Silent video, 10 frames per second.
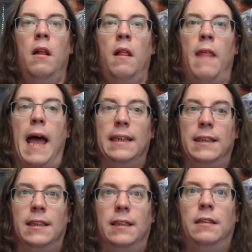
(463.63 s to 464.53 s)
As this
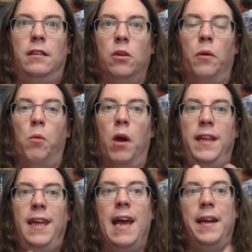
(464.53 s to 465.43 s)
is, so the one at
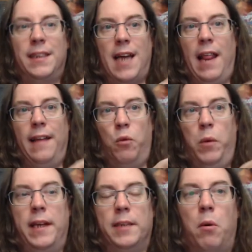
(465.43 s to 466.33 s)
the end is kind of like the
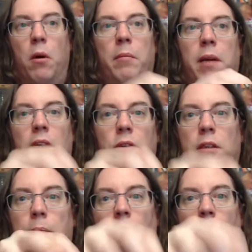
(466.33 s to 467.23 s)
weakest point, but it's also the
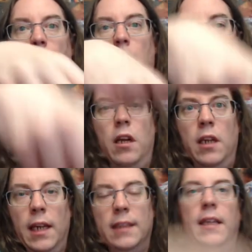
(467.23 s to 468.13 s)
point where you can
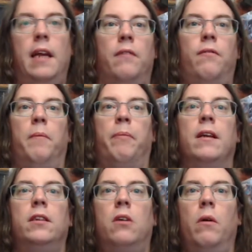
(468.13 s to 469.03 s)
extend it from.
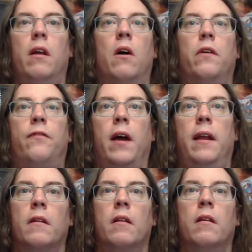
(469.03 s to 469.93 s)
So, you know, they're
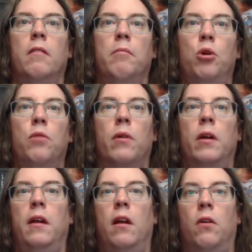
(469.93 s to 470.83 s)
fighting, maneuvering,
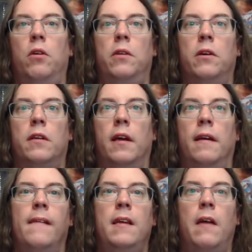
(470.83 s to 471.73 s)
you know, doing their thing.
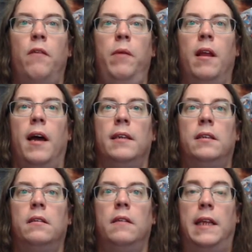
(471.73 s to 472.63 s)
Now they realize
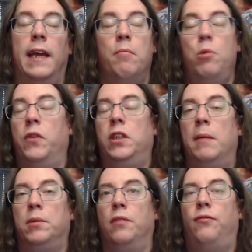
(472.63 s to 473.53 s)
that they can move the gems
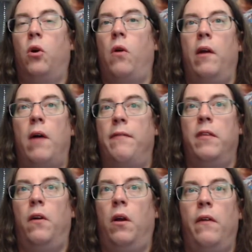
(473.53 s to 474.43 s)
on the floor. They don't have to,
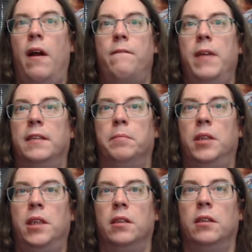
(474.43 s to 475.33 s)
they're not fixed in
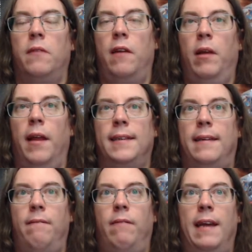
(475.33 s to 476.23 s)
position. So they realize
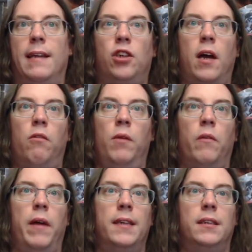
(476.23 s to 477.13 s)
that they can try to
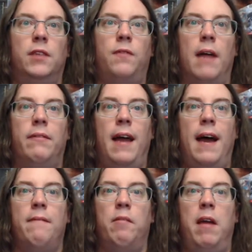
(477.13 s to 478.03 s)
rearrange these 5 they
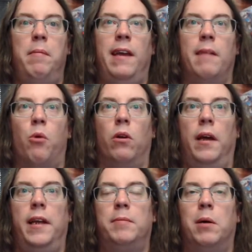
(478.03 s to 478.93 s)
have and maybe get more light
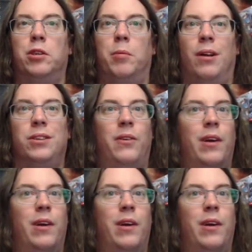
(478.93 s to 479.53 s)
exposure, but also they're going